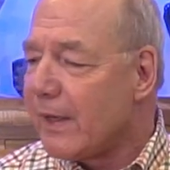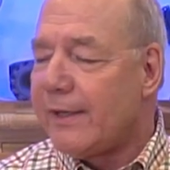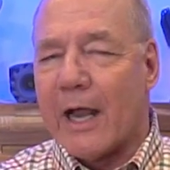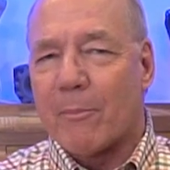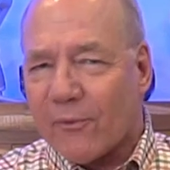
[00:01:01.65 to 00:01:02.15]

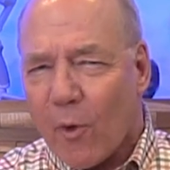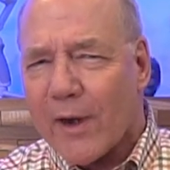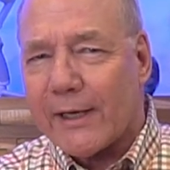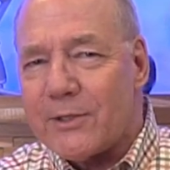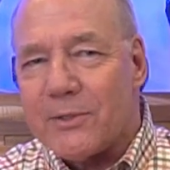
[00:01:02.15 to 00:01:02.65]
Now, before I
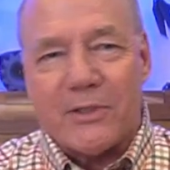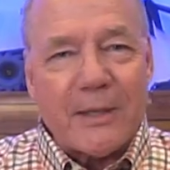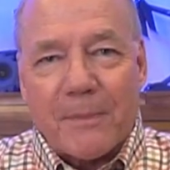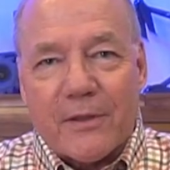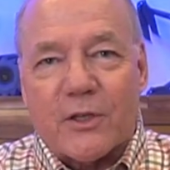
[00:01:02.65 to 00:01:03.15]
get too
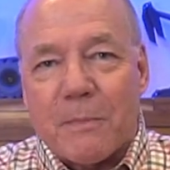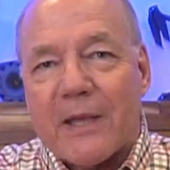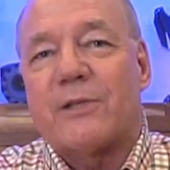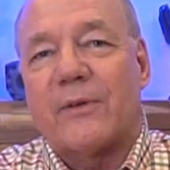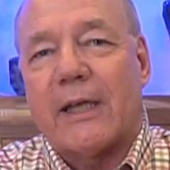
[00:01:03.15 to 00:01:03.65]
deep into the
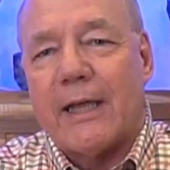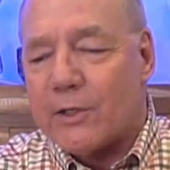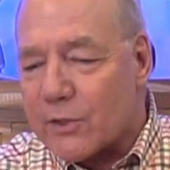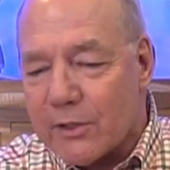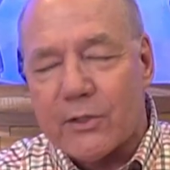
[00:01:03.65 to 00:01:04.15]

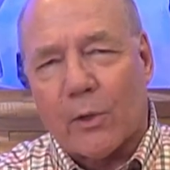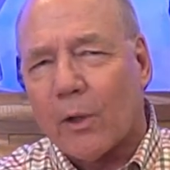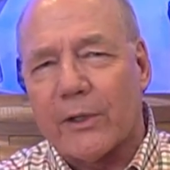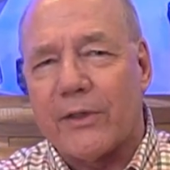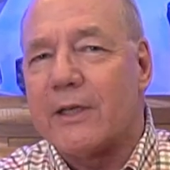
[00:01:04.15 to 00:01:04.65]
specifications and
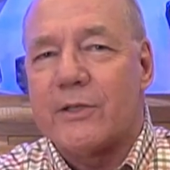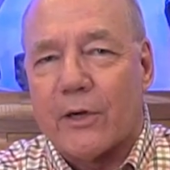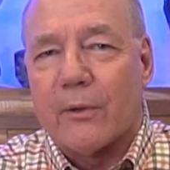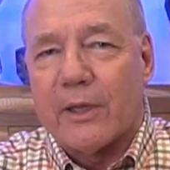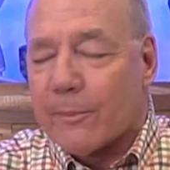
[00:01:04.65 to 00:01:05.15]
all the things that
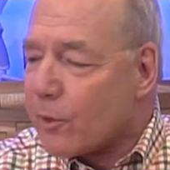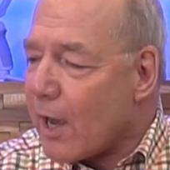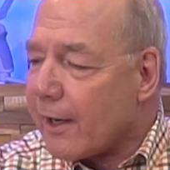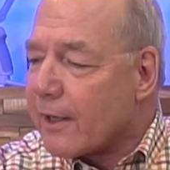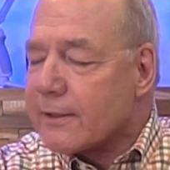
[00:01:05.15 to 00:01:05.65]
are in the
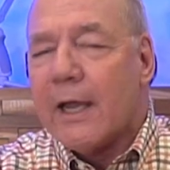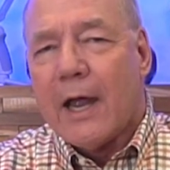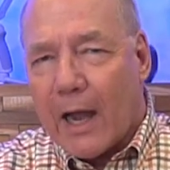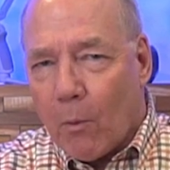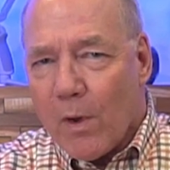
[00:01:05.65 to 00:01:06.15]
product,
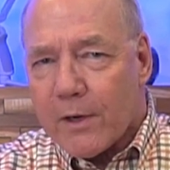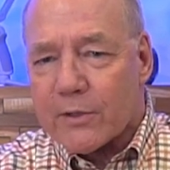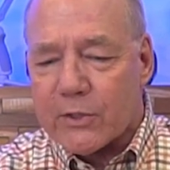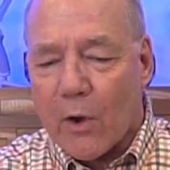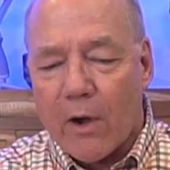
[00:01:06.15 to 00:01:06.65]
I wanted to
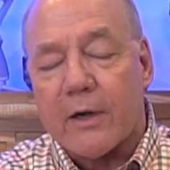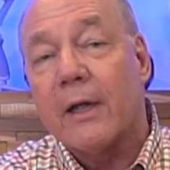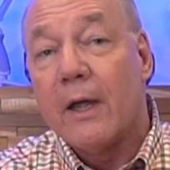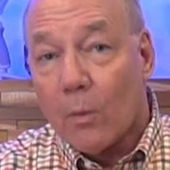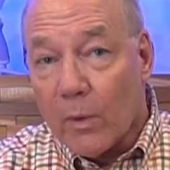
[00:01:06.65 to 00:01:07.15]
start
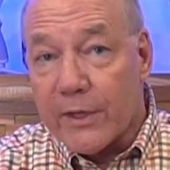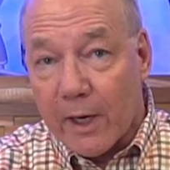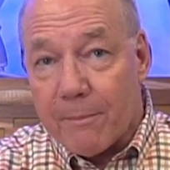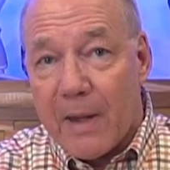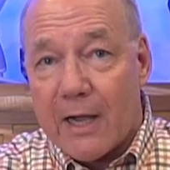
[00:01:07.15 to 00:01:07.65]
with an
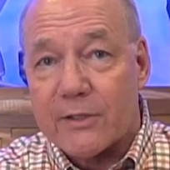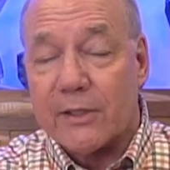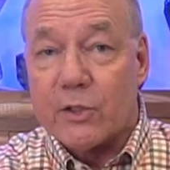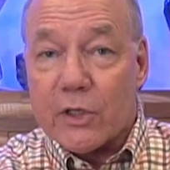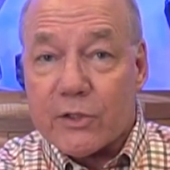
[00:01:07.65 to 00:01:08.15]

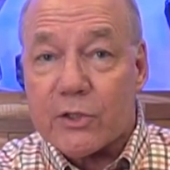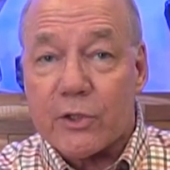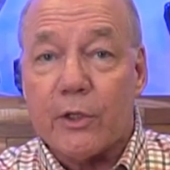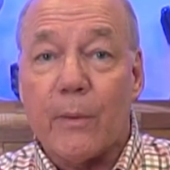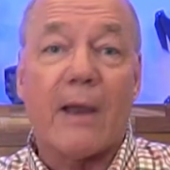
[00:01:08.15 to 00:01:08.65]
unboxing just to show
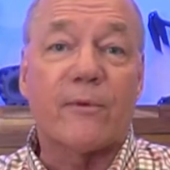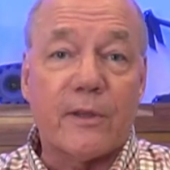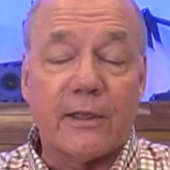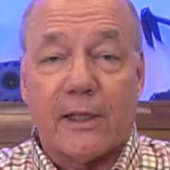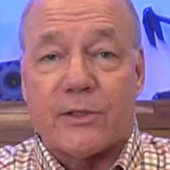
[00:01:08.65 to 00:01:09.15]
you
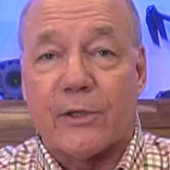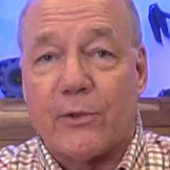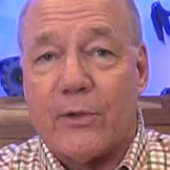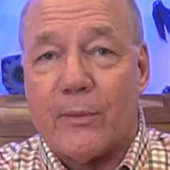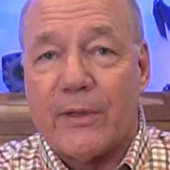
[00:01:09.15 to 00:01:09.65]
everything that's
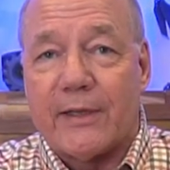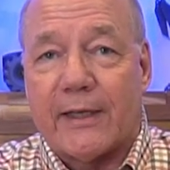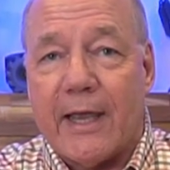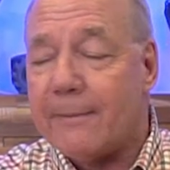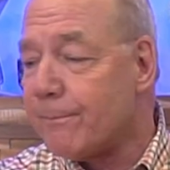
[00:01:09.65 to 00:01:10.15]
included with the
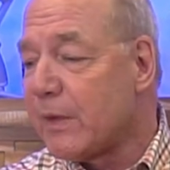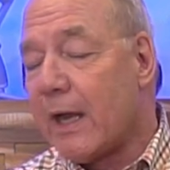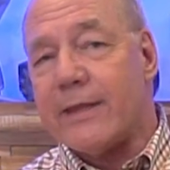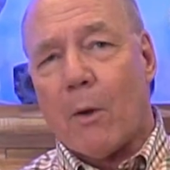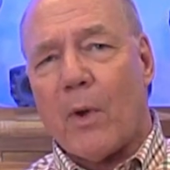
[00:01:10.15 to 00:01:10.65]
kit,
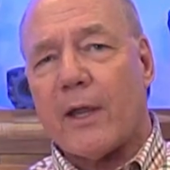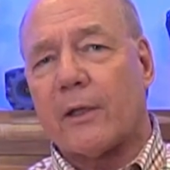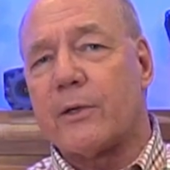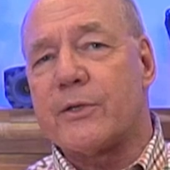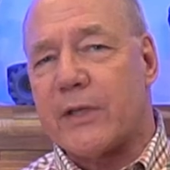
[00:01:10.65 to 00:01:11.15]
and that way you'll
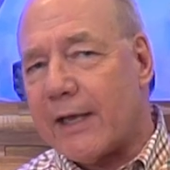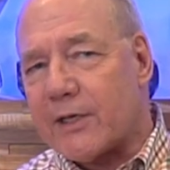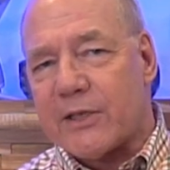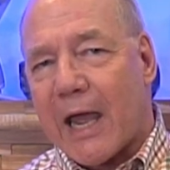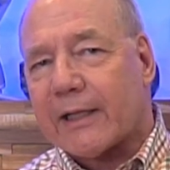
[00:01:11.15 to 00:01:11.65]
understand
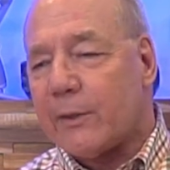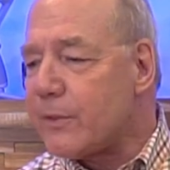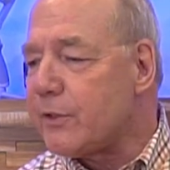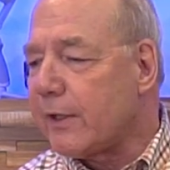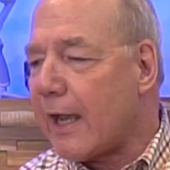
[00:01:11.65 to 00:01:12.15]
exactly
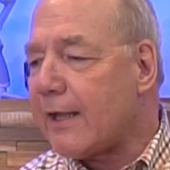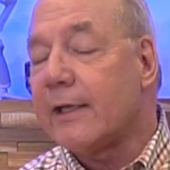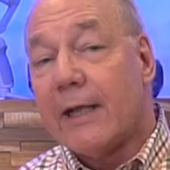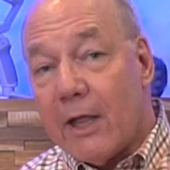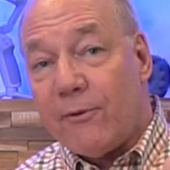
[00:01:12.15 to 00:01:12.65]
what you get
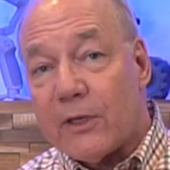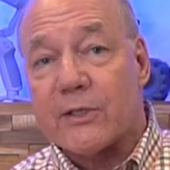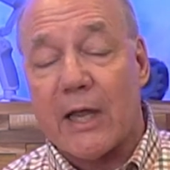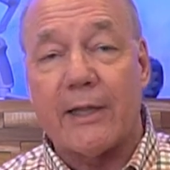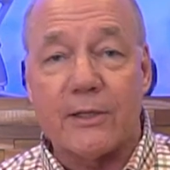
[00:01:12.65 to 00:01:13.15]
if you
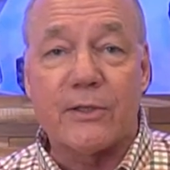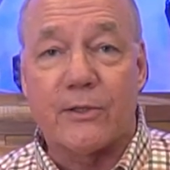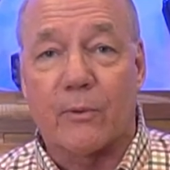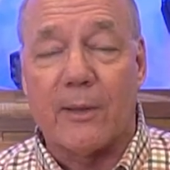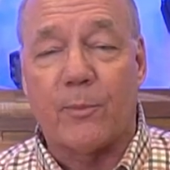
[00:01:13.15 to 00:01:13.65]
decide this is
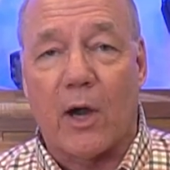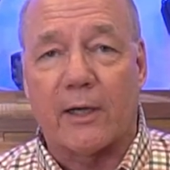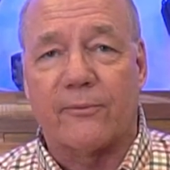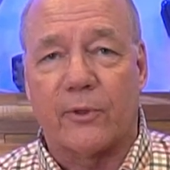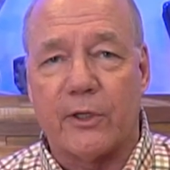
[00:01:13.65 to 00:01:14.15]
the right
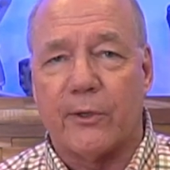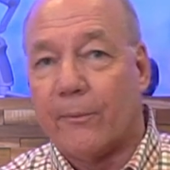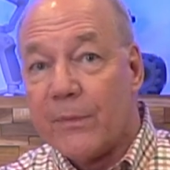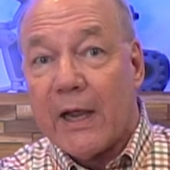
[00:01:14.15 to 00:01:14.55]
product for you.